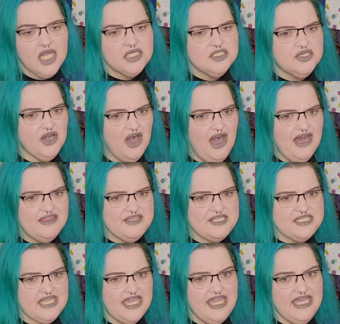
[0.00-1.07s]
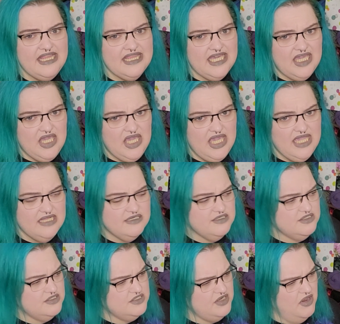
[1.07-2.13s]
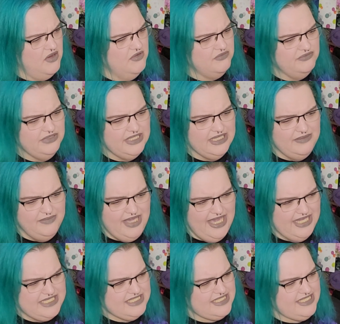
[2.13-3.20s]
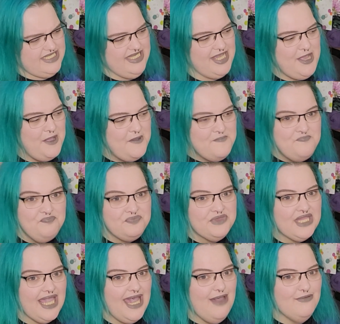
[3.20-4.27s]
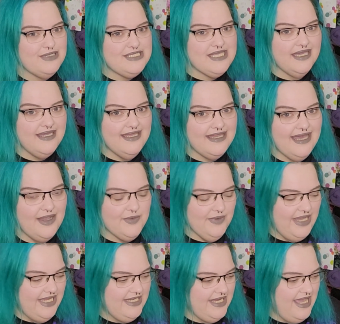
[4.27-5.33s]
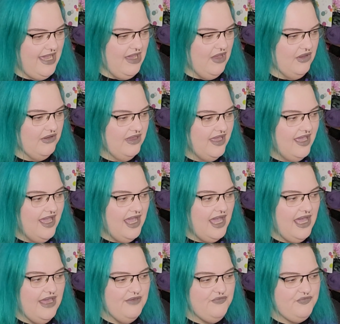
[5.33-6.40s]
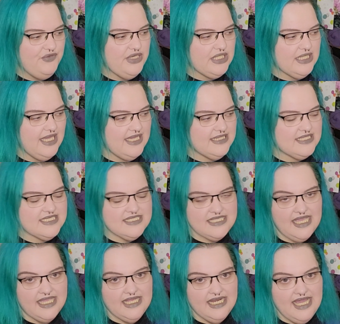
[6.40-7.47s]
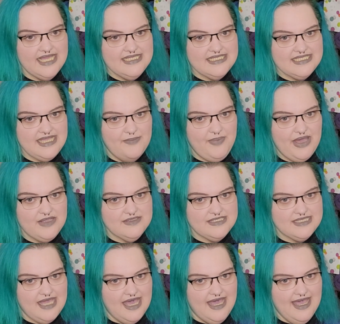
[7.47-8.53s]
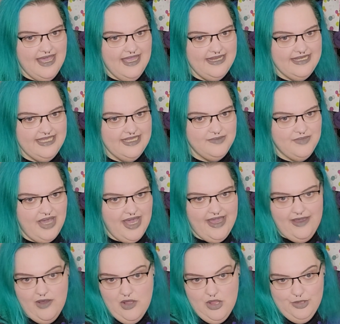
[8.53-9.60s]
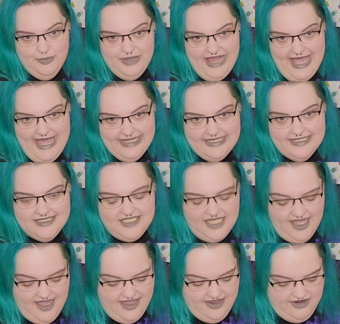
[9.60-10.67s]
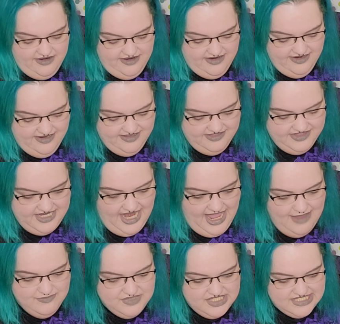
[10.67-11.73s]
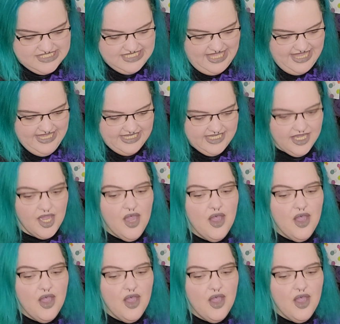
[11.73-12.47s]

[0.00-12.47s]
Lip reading: Goths in the heat don't really mix. I will tell you that right now. I feel like the second I step outside in my all black attire that I'm just like